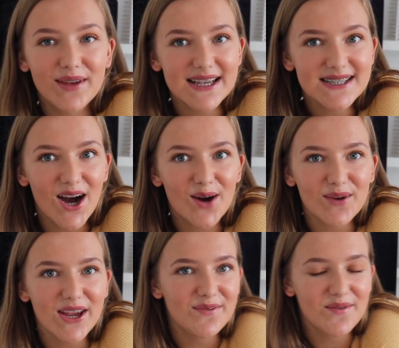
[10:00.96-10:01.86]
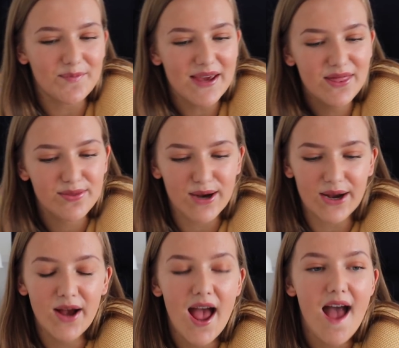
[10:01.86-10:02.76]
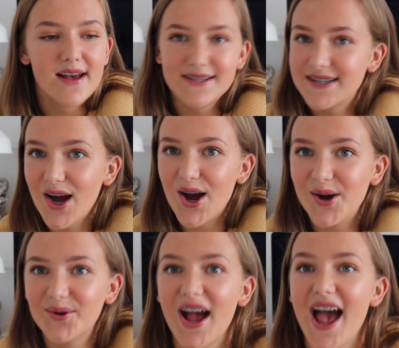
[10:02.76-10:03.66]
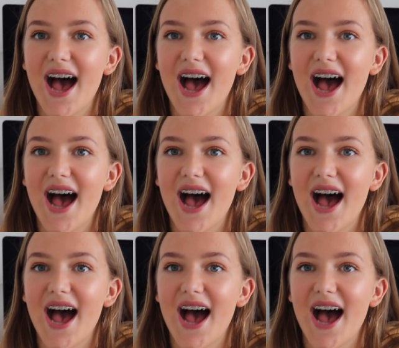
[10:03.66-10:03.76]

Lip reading: biggest heartbreak you've ever been through. So